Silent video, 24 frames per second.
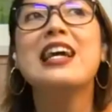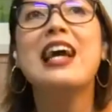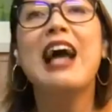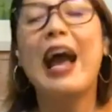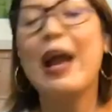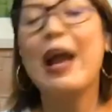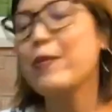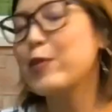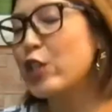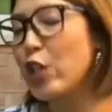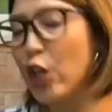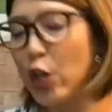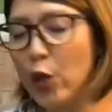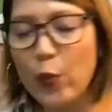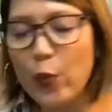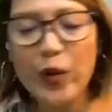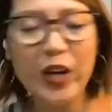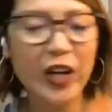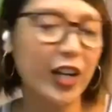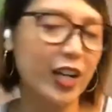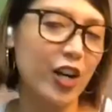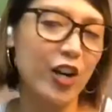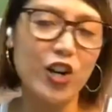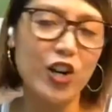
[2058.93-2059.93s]
I'm sure we're
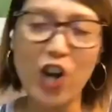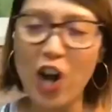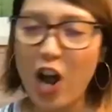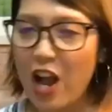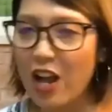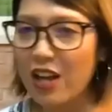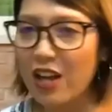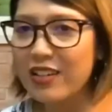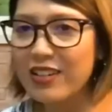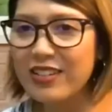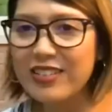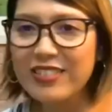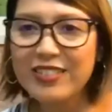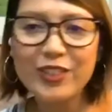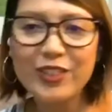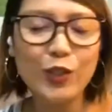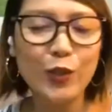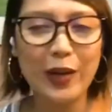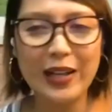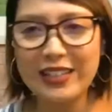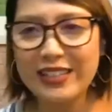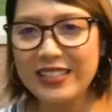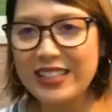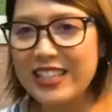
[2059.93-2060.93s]
gonna rock
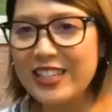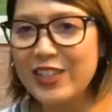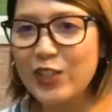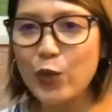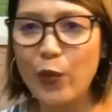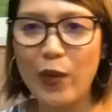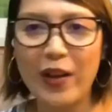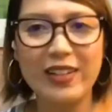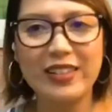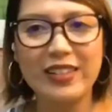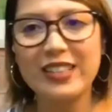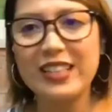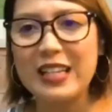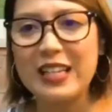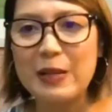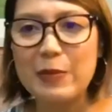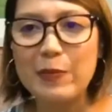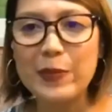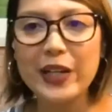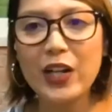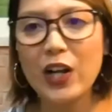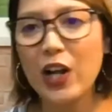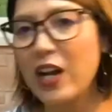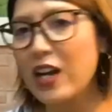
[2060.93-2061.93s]
2020
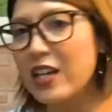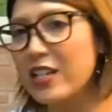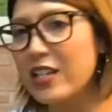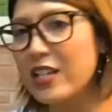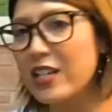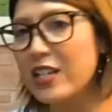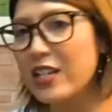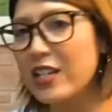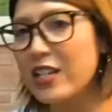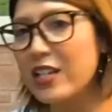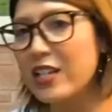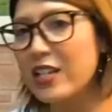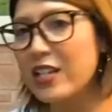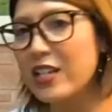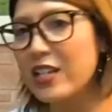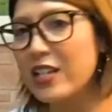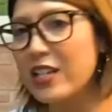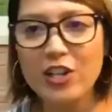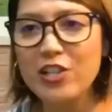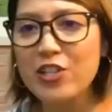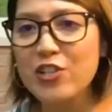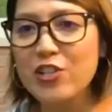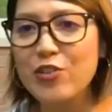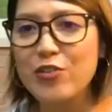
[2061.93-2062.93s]
because rock
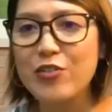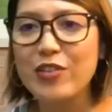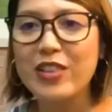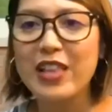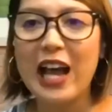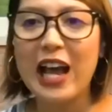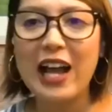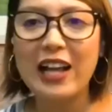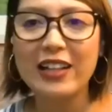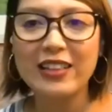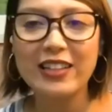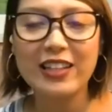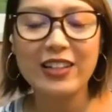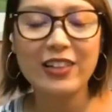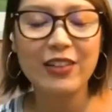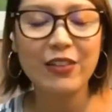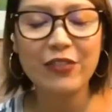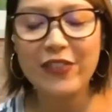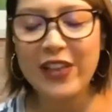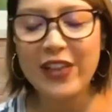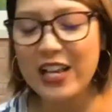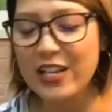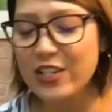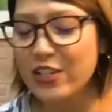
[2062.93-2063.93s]
stars do that. In the
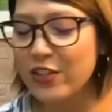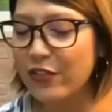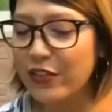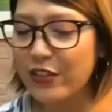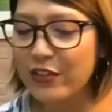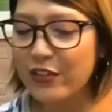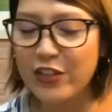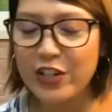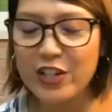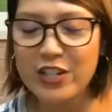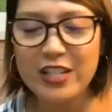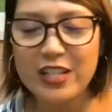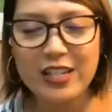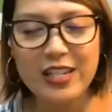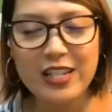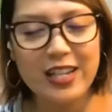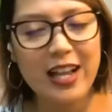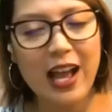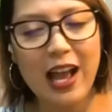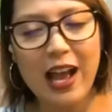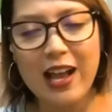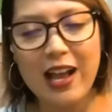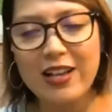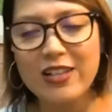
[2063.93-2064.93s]
face of adversity,
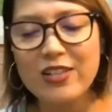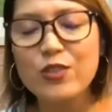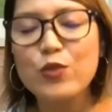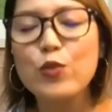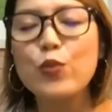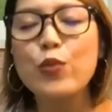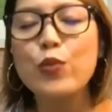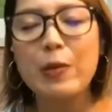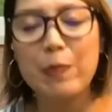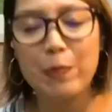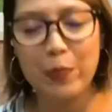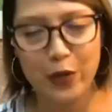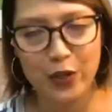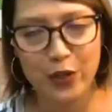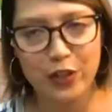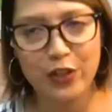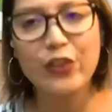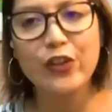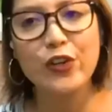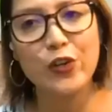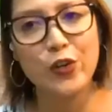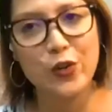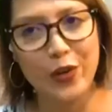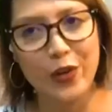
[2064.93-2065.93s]
guys, we pull
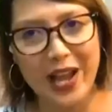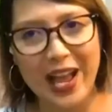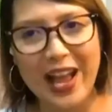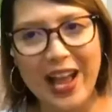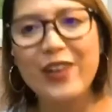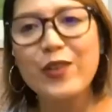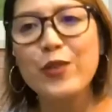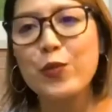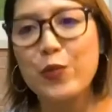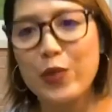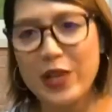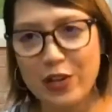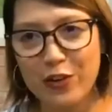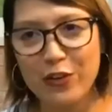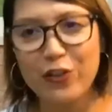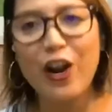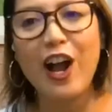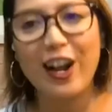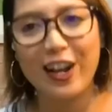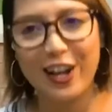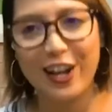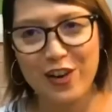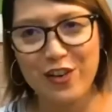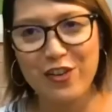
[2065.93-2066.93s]
through and we
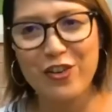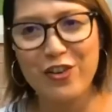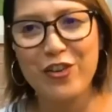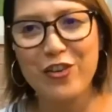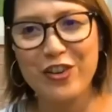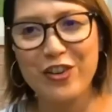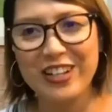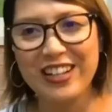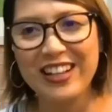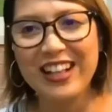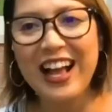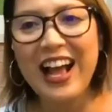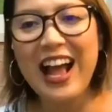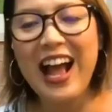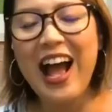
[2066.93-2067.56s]
rock and roll.